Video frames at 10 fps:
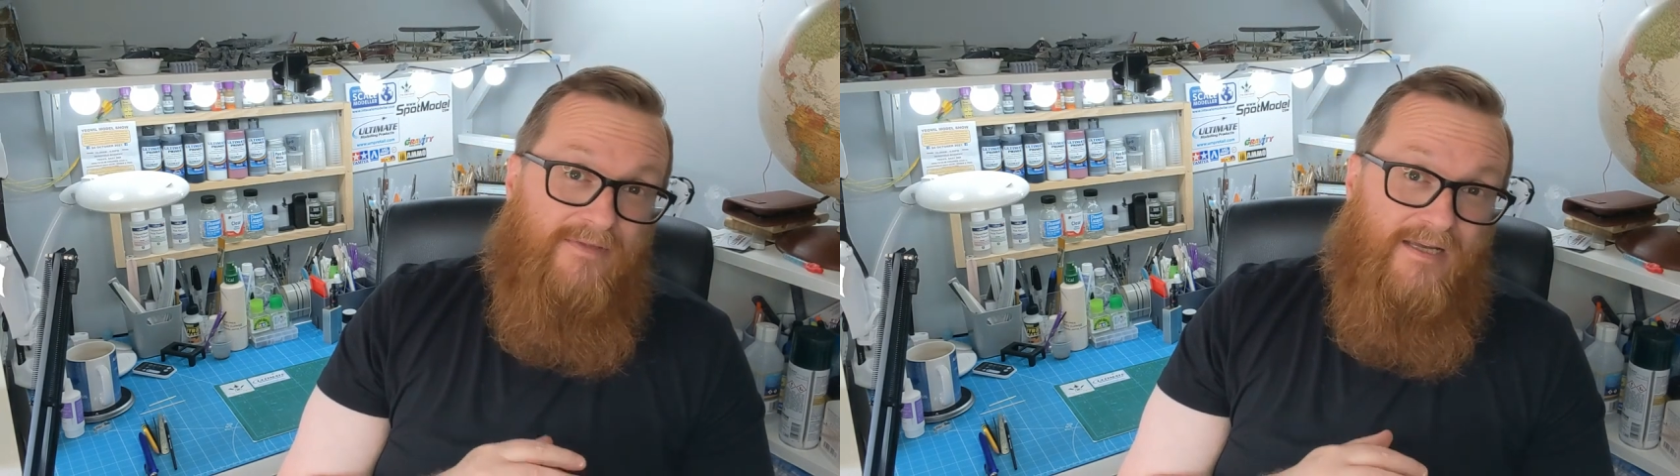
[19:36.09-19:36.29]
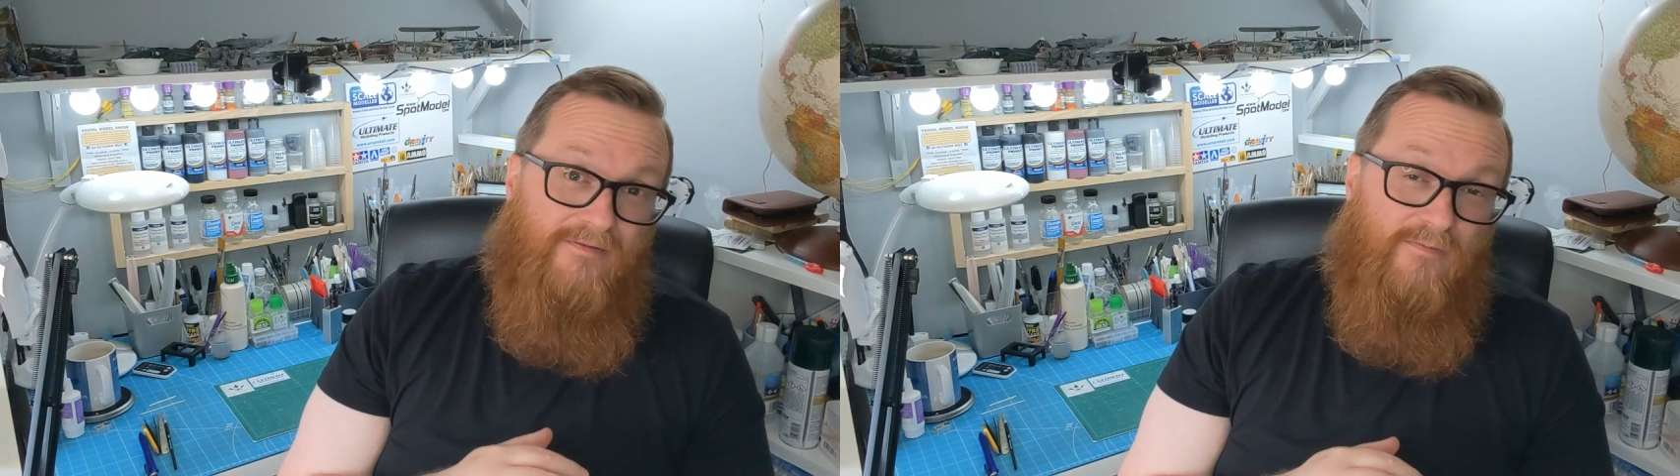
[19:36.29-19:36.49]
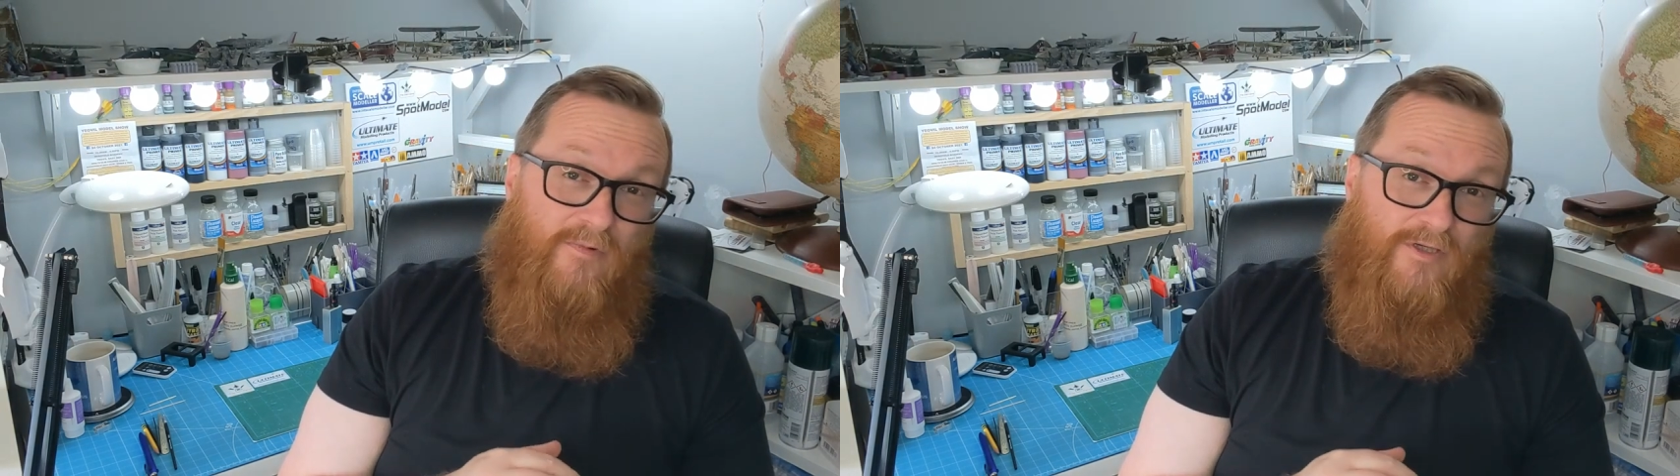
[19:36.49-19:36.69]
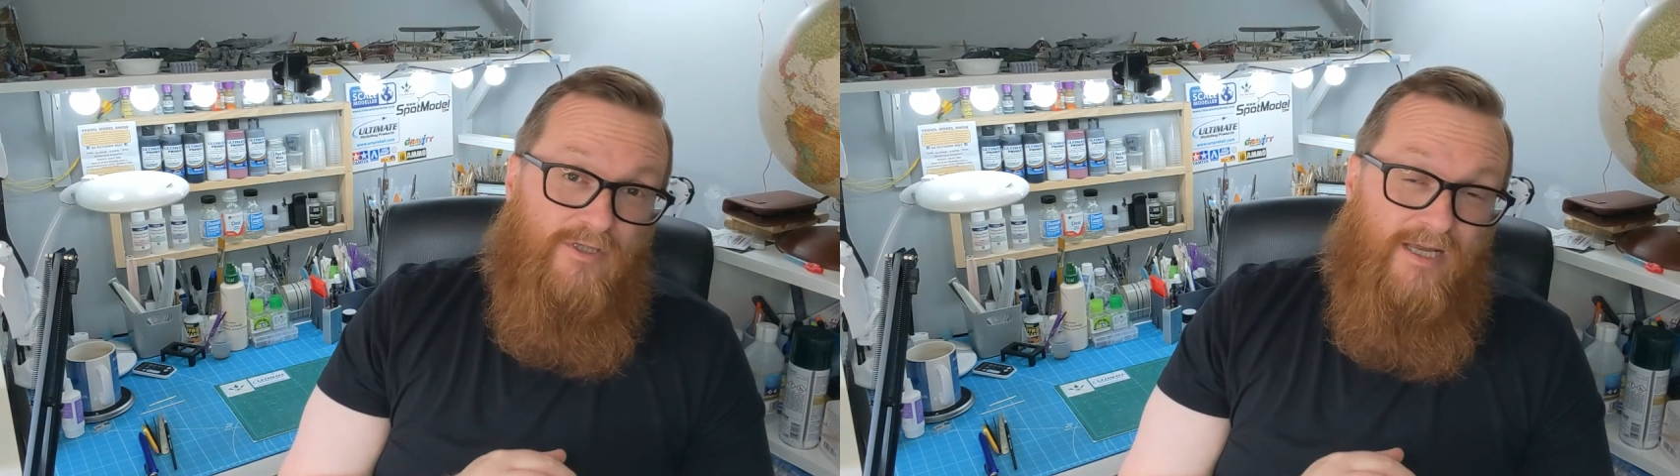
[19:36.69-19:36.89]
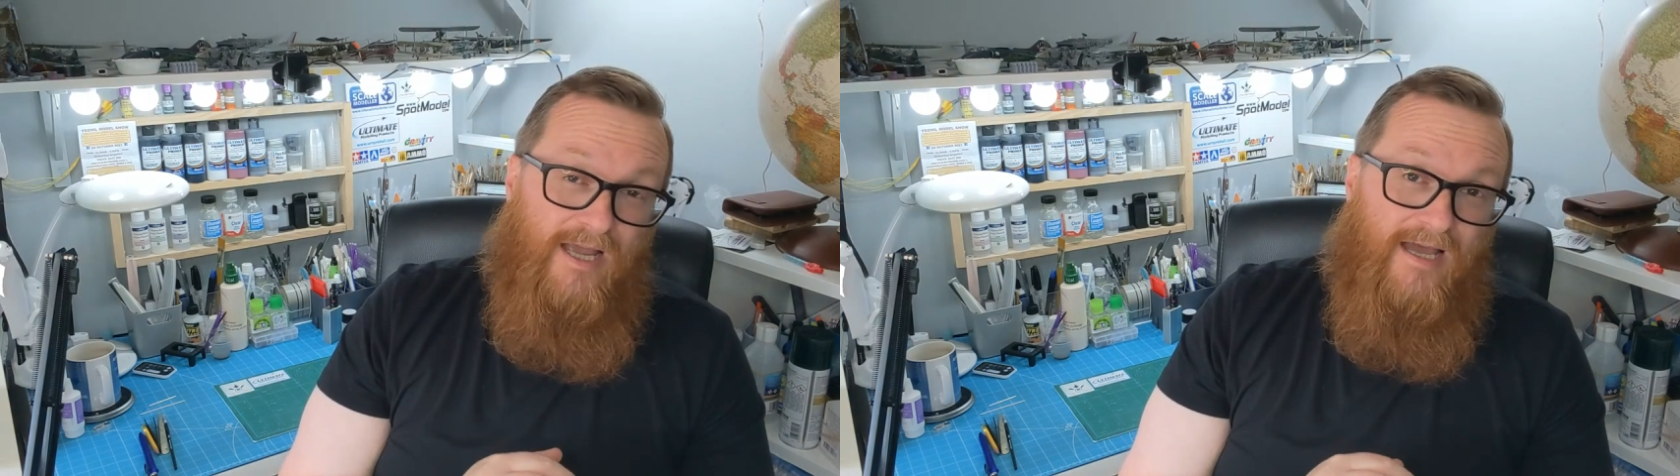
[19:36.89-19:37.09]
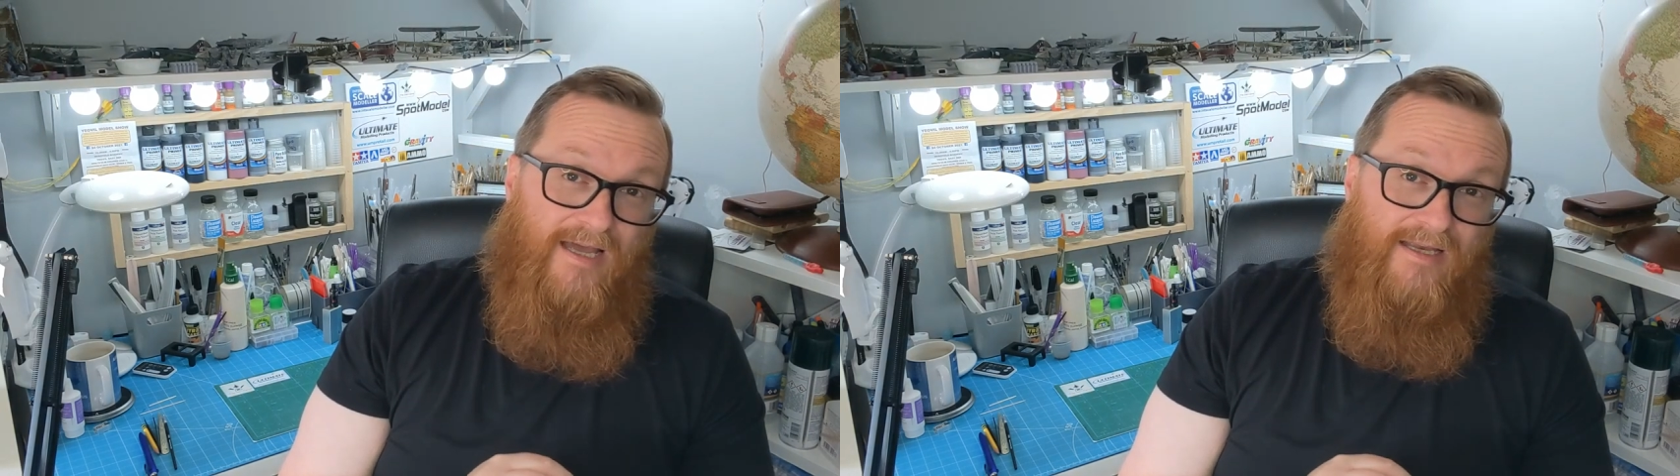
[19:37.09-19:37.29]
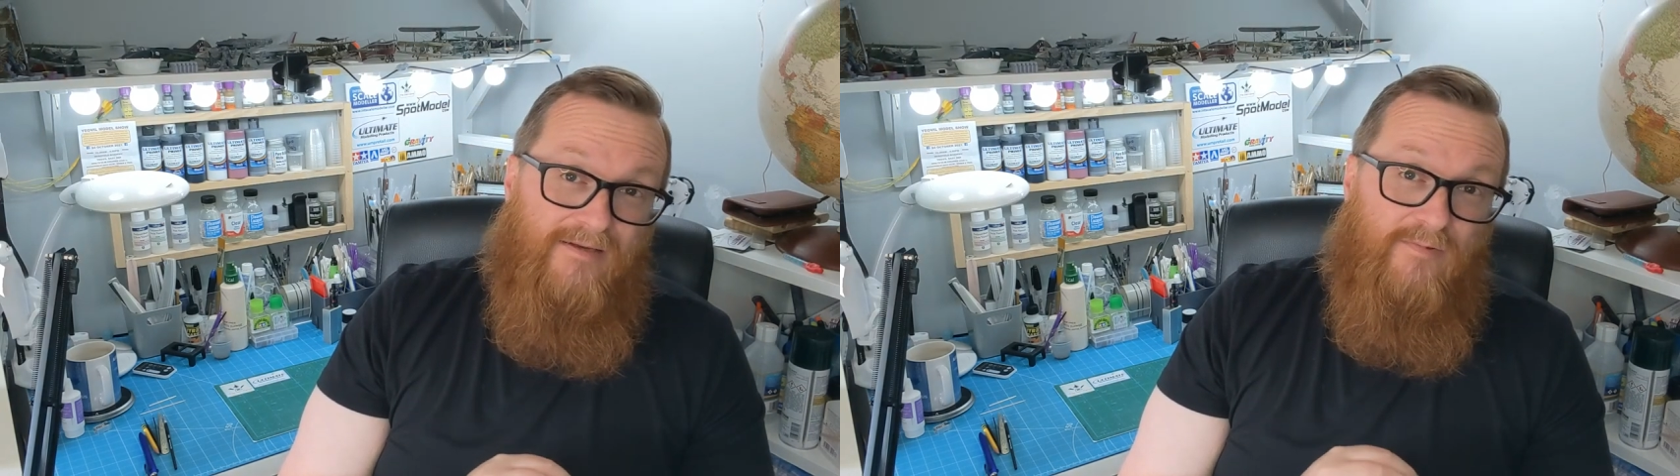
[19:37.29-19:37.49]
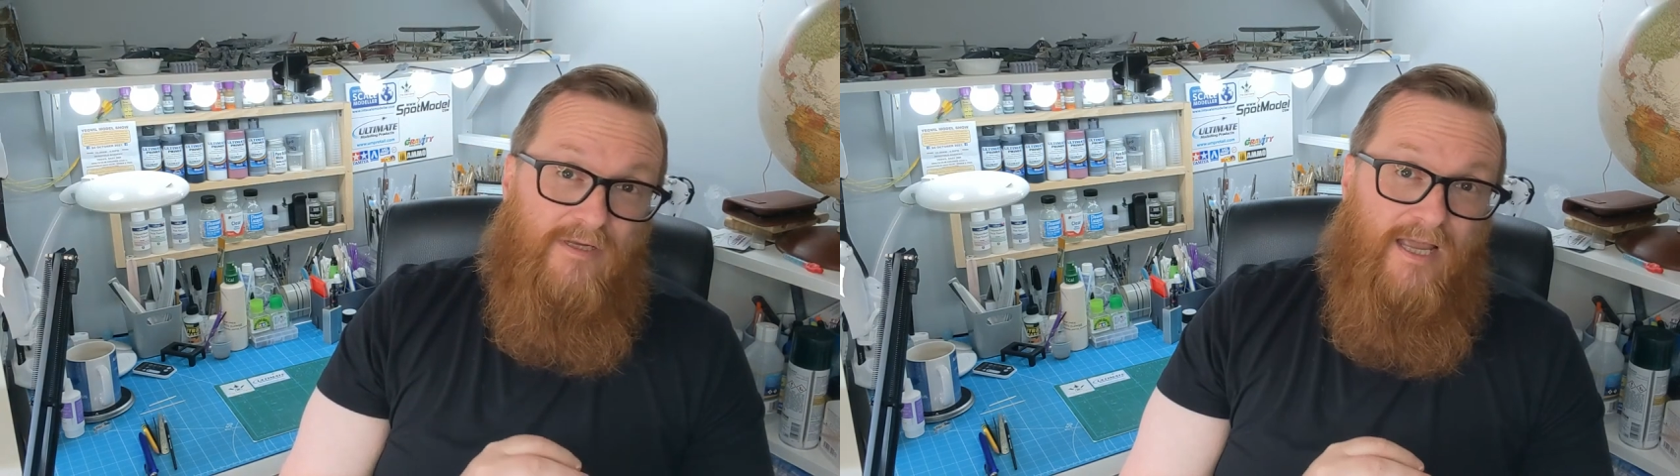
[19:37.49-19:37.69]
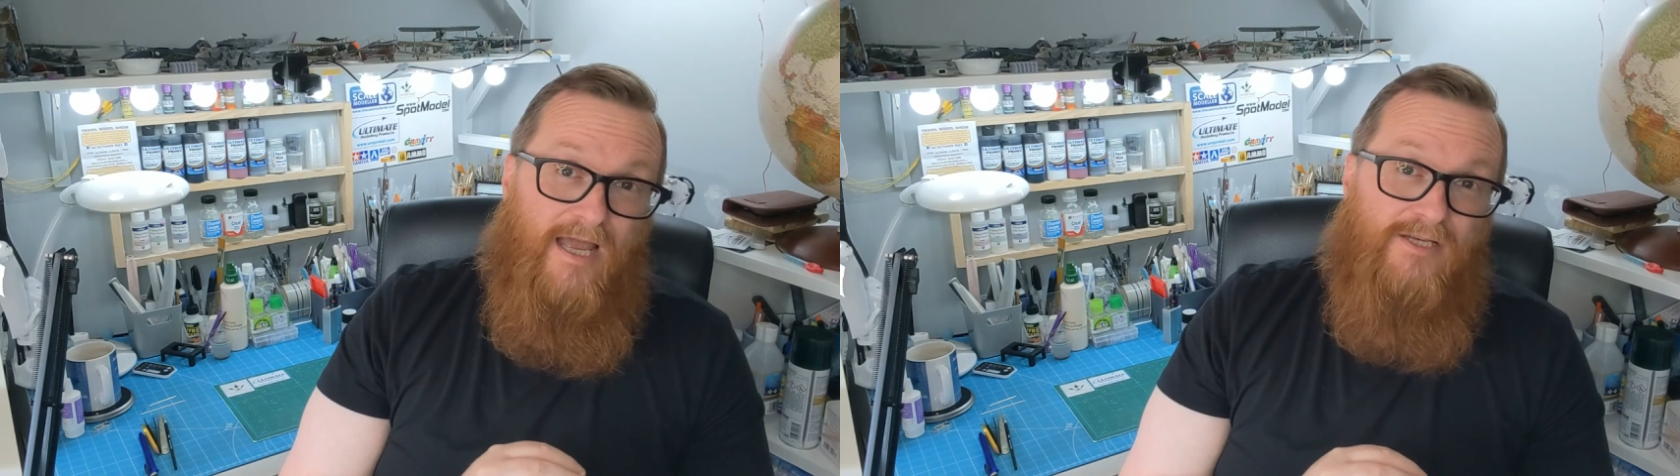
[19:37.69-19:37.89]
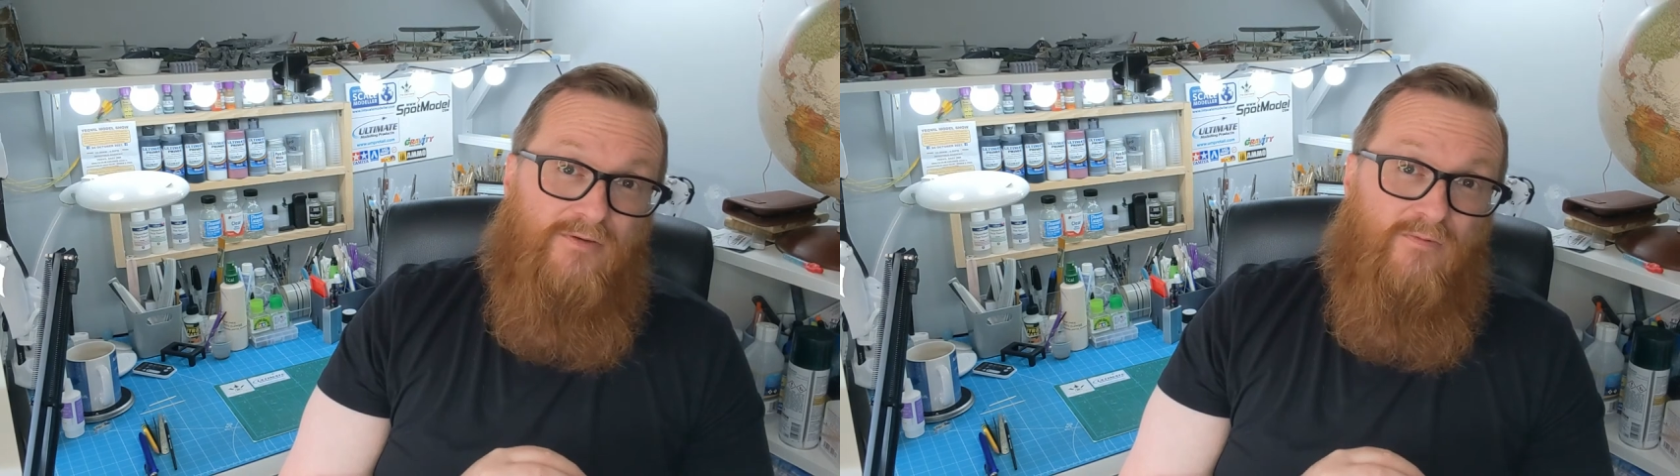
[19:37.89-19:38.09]
thanks for watching, and we'll
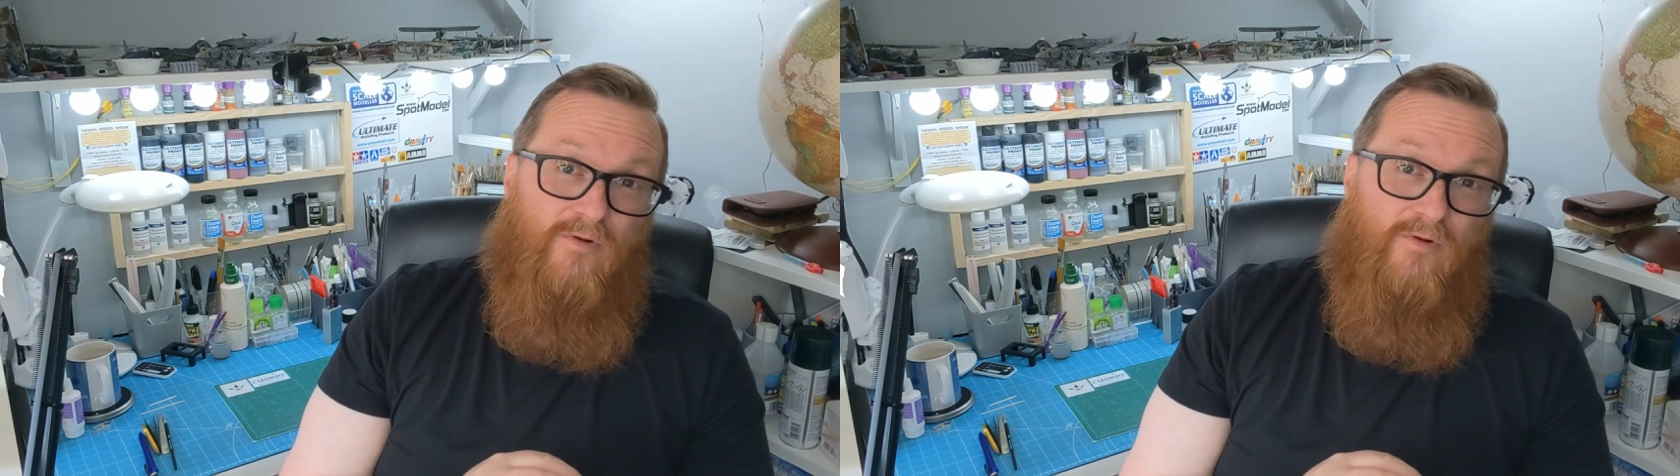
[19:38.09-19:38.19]
catch you